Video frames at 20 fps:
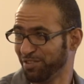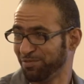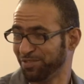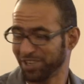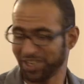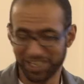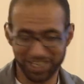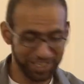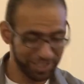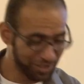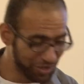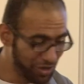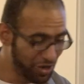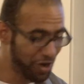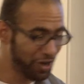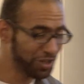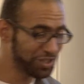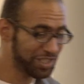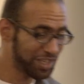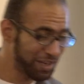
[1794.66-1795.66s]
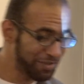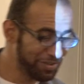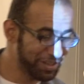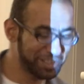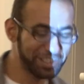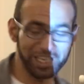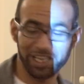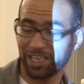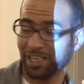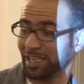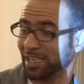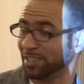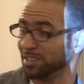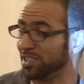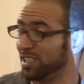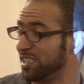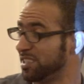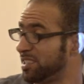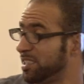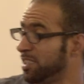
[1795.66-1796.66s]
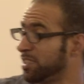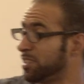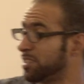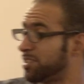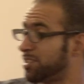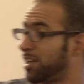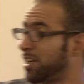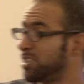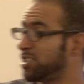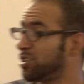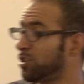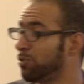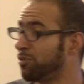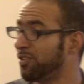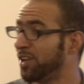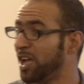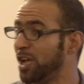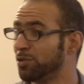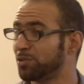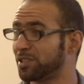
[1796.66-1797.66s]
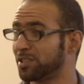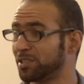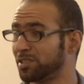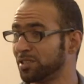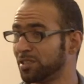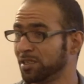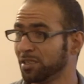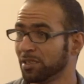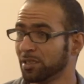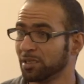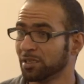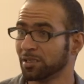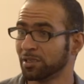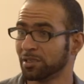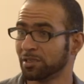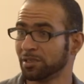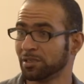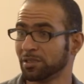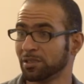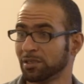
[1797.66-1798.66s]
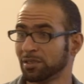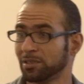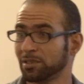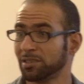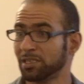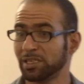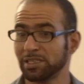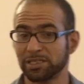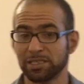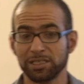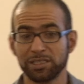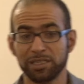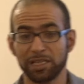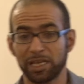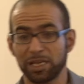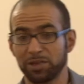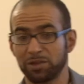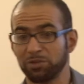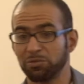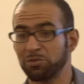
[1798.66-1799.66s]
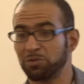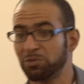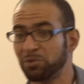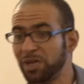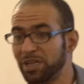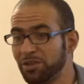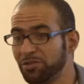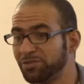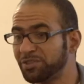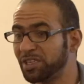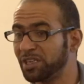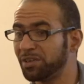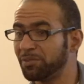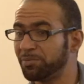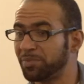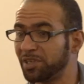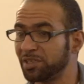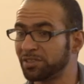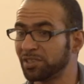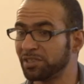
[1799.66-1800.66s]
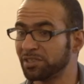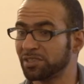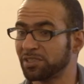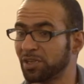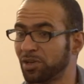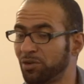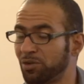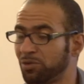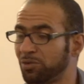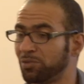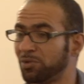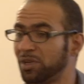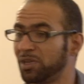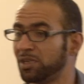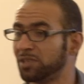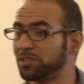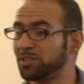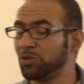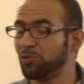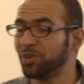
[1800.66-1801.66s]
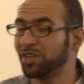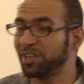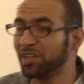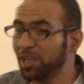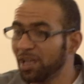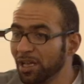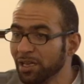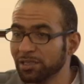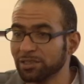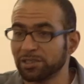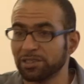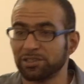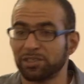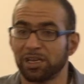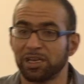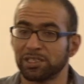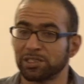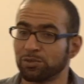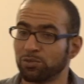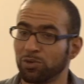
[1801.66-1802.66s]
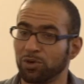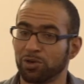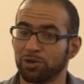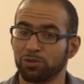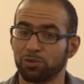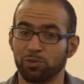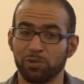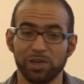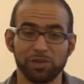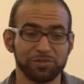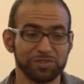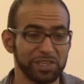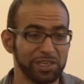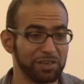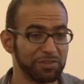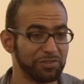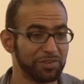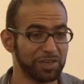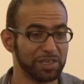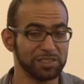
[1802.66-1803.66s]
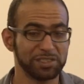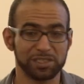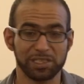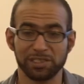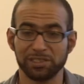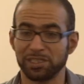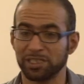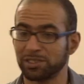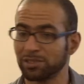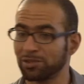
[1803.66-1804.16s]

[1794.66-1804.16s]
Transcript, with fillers: every kid goes every day and they see destruction of houses. They said like one of their brothers or one, they were killed in the last war. One of their friends in the